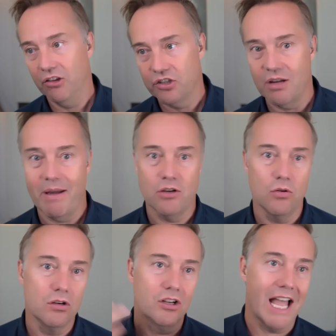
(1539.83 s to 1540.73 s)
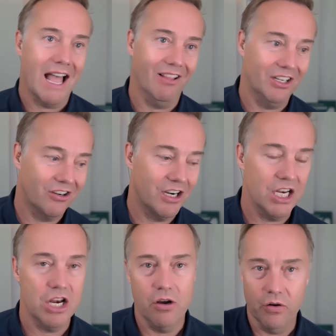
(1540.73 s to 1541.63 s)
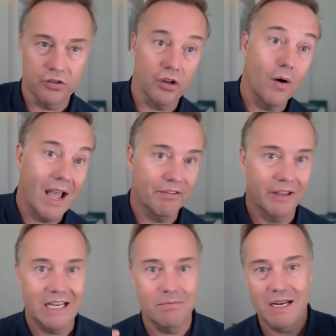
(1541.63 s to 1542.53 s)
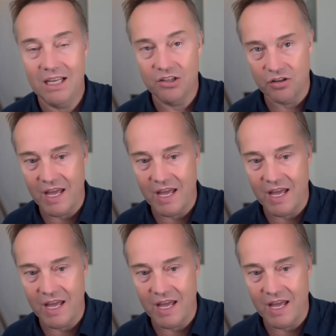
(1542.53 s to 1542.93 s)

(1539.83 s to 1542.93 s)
It looks at my Google calendar. It knows, oh, I have a late meeting.